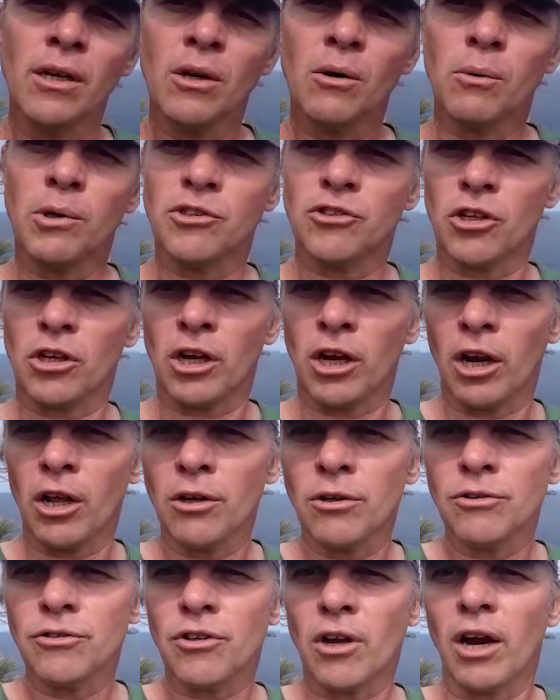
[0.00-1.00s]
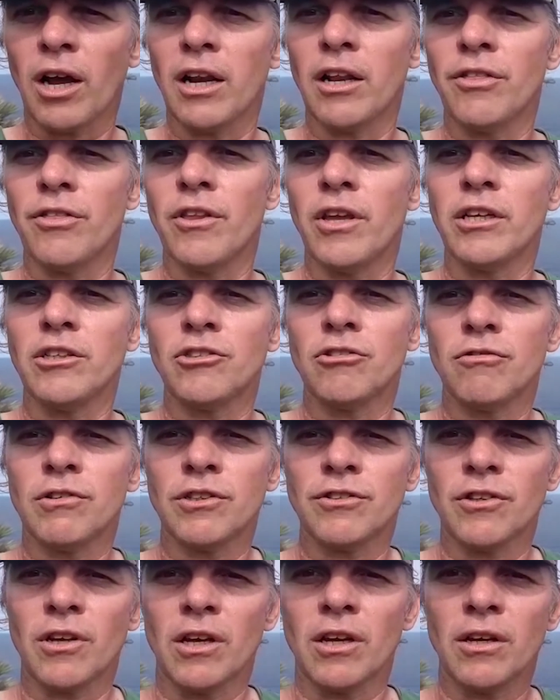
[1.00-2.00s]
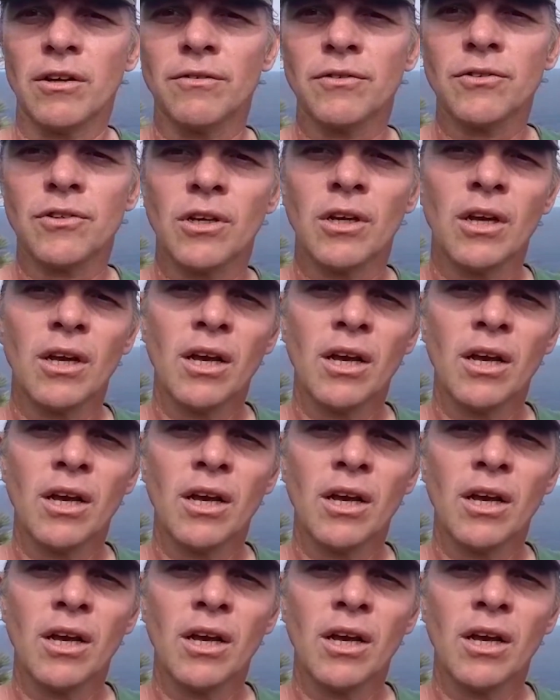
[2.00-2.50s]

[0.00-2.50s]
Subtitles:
which are closed island nature reserves,